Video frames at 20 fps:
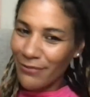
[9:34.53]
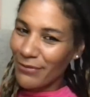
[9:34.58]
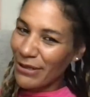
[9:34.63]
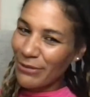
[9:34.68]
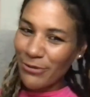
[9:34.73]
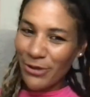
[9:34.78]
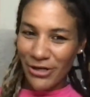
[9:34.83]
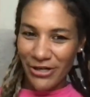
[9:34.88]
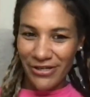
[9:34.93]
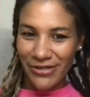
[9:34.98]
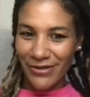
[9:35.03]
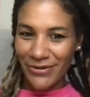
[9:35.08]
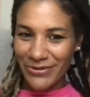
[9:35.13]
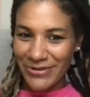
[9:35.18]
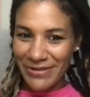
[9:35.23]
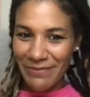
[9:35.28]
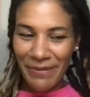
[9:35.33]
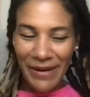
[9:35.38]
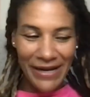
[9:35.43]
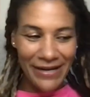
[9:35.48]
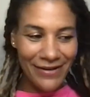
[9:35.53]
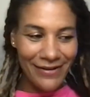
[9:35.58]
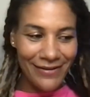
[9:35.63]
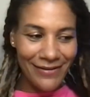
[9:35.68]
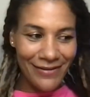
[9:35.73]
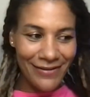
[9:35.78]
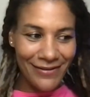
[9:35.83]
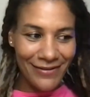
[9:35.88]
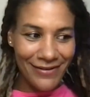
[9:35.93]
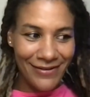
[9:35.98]
we'll work it out depending
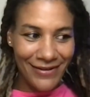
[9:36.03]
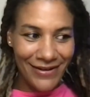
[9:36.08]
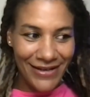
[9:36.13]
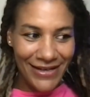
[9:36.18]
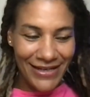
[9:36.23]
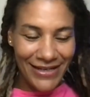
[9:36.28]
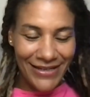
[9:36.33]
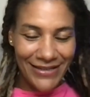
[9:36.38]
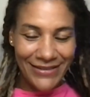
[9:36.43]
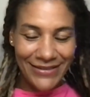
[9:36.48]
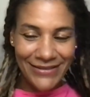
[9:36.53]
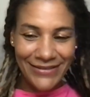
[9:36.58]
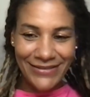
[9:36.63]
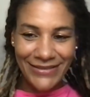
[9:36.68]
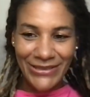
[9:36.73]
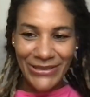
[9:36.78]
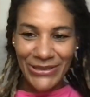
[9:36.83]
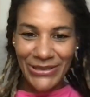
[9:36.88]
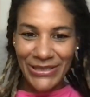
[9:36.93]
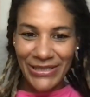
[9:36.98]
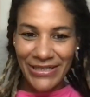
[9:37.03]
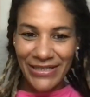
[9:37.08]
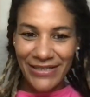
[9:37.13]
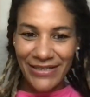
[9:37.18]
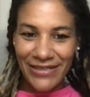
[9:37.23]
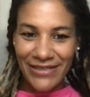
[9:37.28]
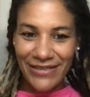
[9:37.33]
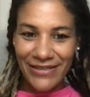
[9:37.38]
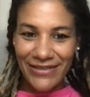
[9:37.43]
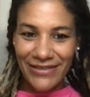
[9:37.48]
on
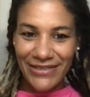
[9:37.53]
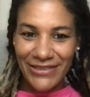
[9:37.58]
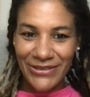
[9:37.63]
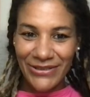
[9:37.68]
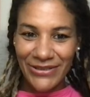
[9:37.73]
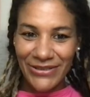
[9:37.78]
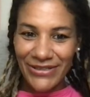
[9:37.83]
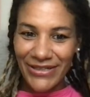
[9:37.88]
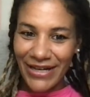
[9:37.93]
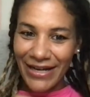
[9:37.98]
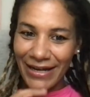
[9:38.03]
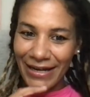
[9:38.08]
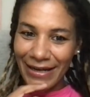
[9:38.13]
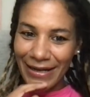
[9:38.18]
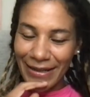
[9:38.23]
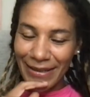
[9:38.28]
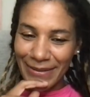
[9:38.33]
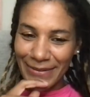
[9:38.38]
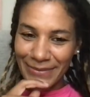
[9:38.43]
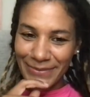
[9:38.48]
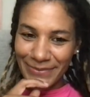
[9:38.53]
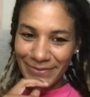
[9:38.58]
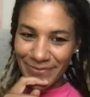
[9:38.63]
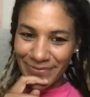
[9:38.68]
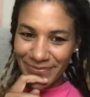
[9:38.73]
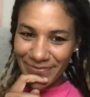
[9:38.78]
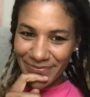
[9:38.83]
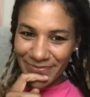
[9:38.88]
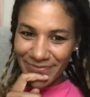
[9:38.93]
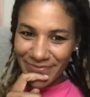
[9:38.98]
your your um
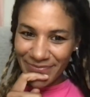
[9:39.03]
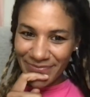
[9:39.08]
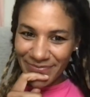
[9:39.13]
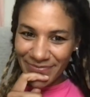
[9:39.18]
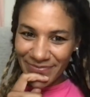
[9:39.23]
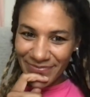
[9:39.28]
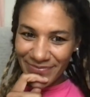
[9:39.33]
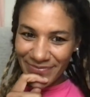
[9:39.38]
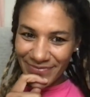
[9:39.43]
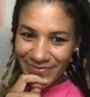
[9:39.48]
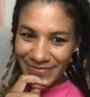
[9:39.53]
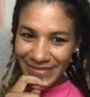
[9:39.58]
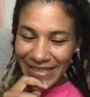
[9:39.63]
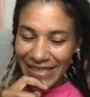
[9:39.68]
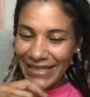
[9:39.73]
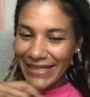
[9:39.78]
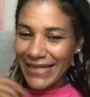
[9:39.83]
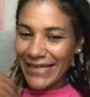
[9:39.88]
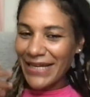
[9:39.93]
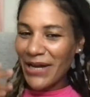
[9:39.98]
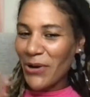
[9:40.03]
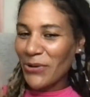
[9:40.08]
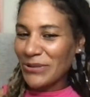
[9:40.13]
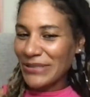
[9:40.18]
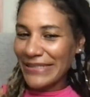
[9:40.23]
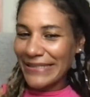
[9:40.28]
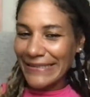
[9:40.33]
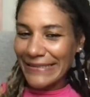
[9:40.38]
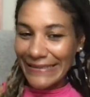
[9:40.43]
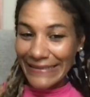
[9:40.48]
like
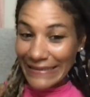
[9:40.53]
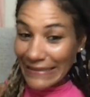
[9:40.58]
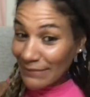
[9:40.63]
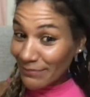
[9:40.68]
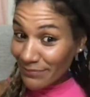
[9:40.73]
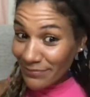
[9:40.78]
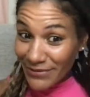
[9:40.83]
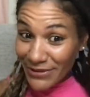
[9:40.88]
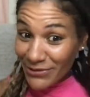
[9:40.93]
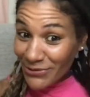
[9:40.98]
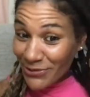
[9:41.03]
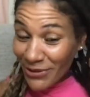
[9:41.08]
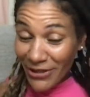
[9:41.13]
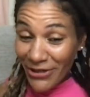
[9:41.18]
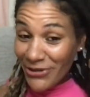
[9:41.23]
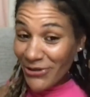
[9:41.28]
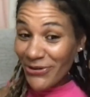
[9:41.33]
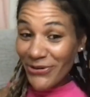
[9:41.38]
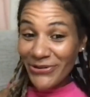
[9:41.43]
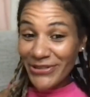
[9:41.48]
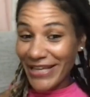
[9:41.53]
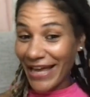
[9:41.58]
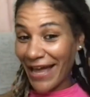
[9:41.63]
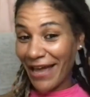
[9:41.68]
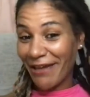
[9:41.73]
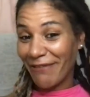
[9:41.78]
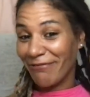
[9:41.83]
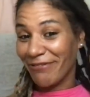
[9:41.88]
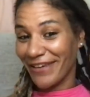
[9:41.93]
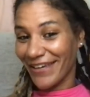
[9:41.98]
how deep you want to go
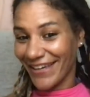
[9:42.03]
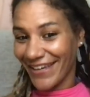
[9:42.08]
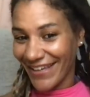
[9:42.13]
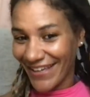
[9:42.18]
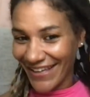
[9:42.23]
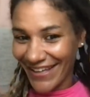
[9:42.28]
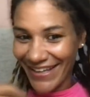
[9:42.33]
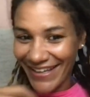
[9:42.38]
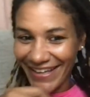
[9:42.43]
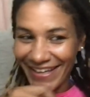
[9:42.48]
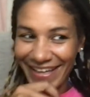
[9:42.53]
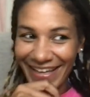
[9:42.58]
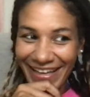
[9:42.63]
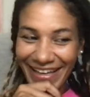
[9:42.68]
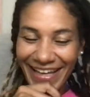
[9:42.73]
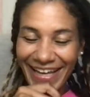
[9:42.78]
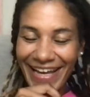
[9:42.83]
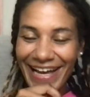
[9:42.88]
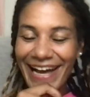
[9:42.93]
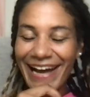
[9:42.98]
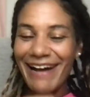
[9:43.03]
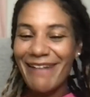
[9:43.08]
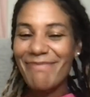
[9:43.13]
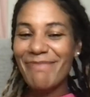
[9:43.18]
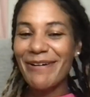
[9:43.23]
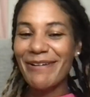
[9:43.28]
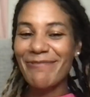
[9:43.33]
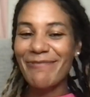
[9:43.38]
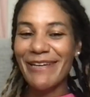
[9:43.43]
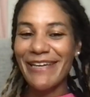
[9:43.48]
diving
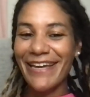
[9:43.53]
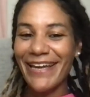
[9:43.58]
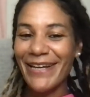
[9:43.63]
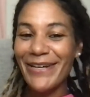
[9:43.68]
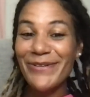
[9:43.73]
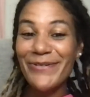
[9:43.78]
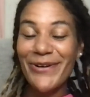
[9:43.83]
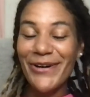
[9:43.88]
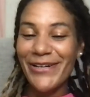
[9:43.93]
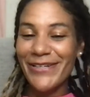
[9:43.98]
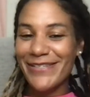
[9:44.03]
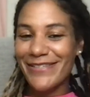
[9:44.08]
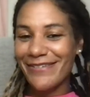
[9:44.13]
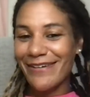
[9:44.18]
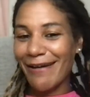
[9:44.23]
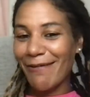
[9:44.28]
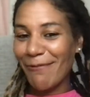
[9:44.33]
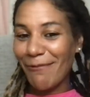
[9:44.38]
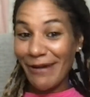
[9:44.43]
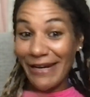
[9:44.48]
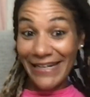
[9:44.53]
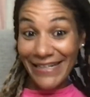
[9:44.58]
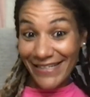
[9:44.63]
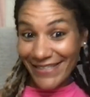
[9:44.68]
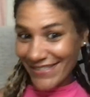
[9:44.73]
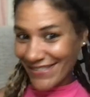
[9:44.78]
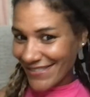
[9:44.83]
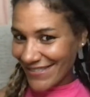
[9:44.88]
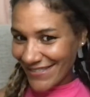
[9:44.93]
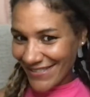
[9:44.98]
but we can do also a
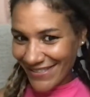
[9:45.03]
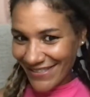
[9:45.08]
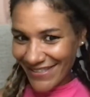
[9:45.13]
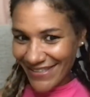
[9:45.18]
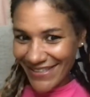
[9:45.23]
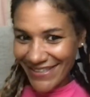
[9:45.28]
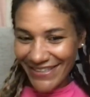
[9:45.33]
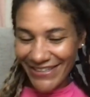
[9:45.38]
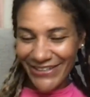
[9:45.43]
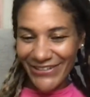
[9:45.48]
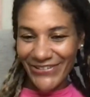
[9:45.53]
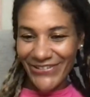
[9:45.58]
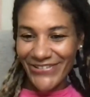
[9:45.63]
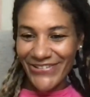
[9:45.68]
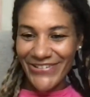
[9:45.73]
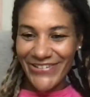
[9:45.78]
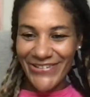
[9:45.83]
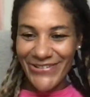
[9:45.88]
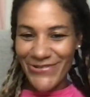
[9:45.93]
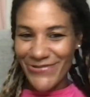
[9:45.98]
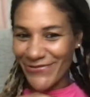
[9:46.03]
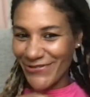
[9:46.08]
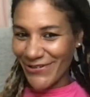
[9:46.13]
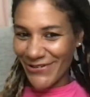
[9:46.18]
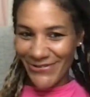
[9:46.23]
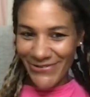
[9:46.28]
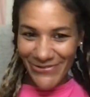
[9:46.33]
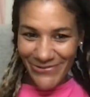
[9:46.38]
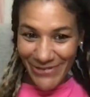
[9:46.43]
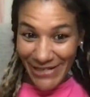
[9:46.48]
wilkes you know go
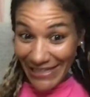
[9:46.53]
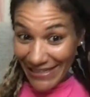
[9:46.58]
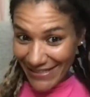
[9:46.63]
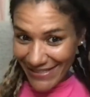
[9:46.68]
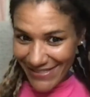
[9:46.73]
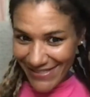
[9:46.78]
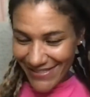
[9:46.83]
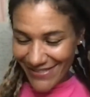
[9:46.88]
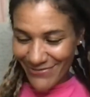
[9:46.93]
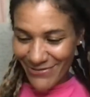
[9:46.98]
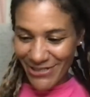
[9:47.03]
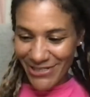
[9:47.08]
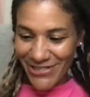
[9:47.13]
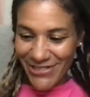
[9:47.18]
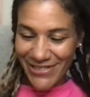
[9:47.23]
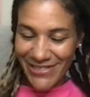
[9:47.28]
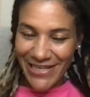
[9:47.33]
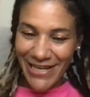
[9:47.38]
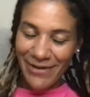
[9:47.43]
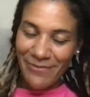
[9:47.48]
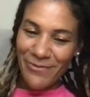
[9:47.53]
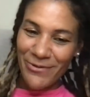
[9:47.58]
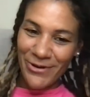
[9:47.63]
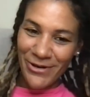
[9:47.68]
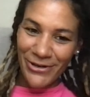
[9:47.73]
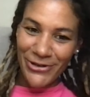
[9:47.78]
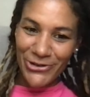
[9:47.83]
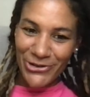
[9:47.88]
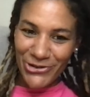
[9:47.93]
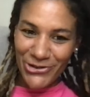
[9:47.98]
for wilkes which is like
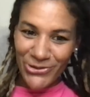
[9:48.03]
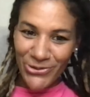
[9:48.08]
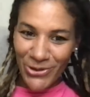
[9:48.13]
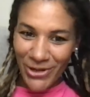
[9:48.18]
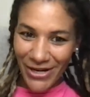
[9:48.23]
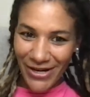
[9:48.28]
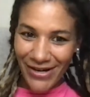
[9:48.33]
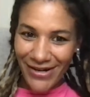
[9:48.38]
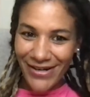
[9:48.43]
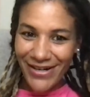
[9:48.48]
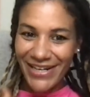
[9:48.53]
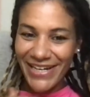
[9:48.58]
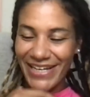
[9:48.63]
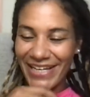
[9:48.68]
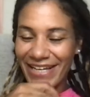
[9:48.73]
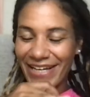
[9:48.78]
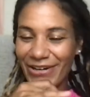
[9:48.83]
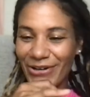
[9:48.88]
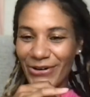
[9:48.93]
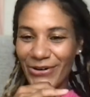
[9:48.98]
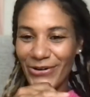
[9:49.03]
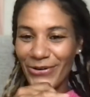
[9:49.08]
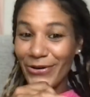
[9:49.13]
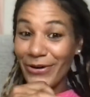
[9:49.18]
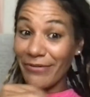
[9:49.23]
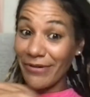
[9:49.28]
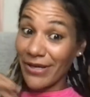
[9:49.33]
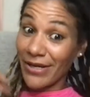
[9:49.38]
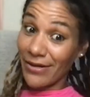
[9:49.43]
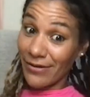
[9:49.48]
more on the shore or
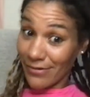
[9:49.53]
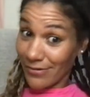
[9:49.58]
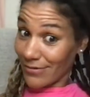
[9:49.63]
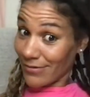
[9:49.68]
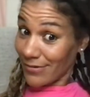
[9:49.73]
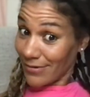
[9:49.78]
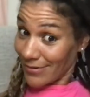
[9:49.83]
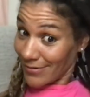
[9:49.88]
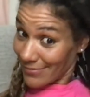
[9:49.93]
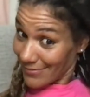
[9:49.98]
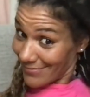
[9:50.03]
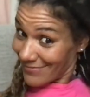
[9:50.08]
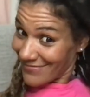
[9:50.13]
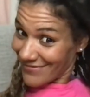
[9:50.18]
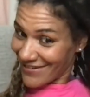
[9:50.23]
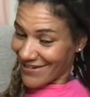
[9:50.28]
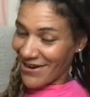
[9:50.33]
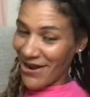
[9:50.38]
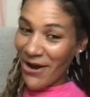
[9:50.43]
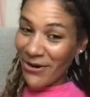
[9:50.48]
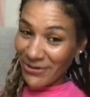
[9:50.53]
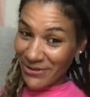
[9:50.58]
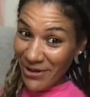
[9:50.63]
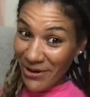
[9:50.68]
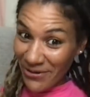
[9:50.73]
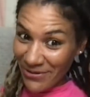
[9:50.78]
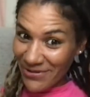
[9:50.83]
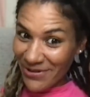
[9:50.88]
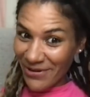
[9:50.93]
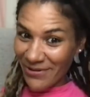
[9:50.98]
we can go like out,
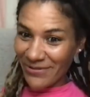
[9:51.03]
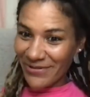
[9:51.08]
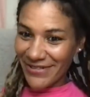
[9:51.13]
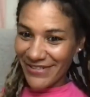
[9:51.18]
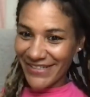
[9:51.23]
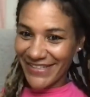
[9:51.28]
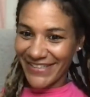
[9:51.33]
out, out.